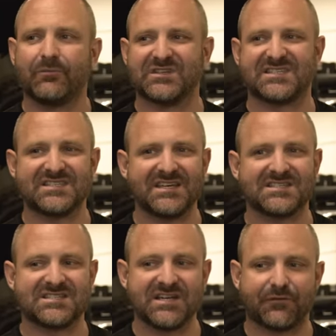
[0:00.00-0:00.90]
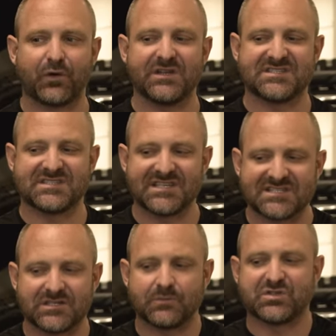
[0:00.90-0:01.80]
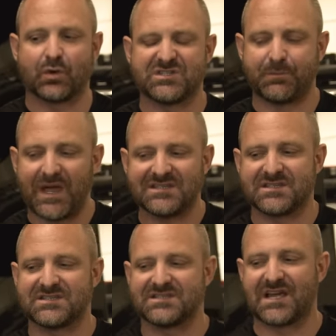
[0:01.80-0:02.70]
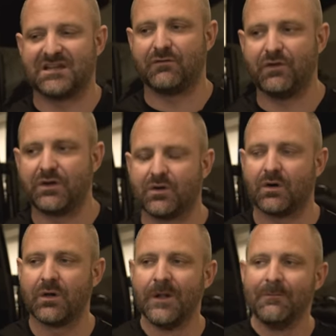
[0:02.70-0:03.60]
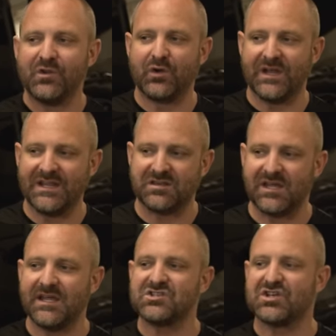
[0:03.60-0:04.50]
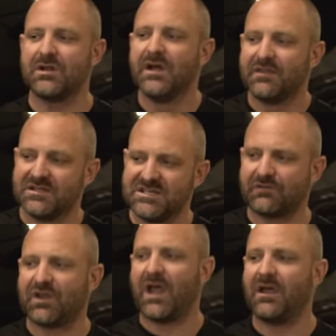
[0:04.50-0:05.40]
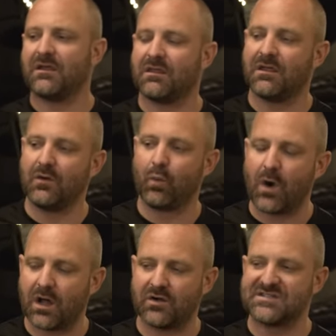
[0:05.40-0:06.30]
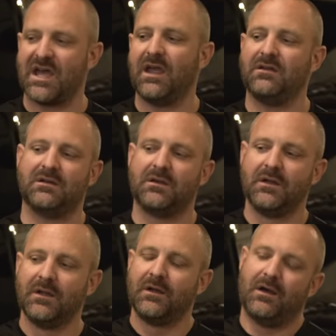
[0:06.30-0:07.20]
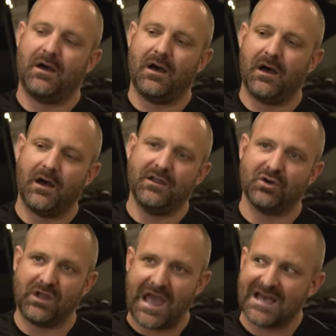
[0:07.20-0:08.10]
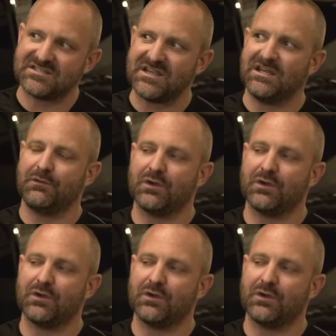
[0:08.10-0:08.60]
up to 6 different systems or spaces inside the vehicle. You can heat the engine, the diff tank, the water tank, your gas tank if